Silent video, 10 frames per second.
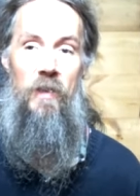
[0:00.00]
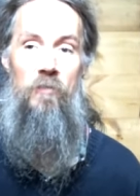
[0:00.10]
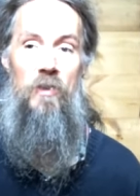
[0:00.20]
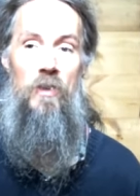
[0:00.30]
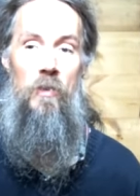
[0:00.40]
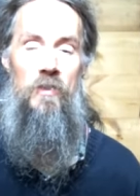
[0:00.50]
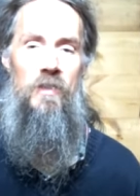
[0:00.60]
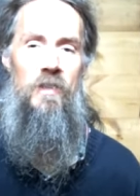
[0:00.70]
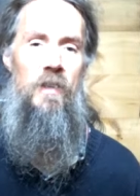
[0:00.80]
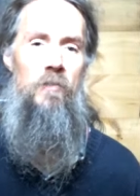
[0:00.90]
They've
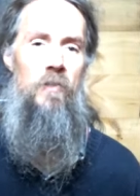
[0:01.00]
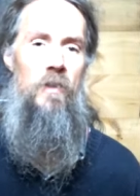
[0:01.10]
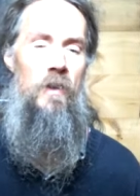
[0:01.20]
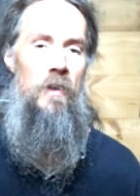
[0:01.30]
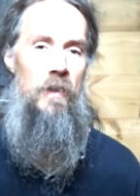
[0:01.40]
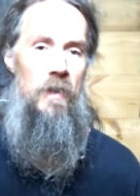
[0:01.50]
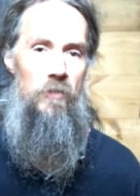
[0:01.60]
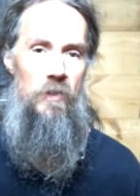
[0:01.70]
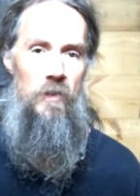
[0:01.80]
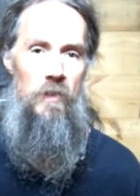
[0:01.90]
noticed and they've
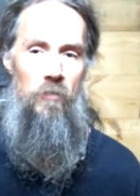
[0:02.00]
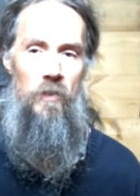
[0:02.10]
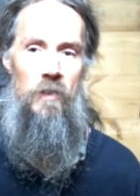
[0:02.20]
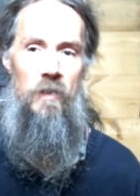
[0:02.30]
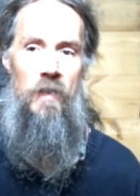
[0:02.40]
given different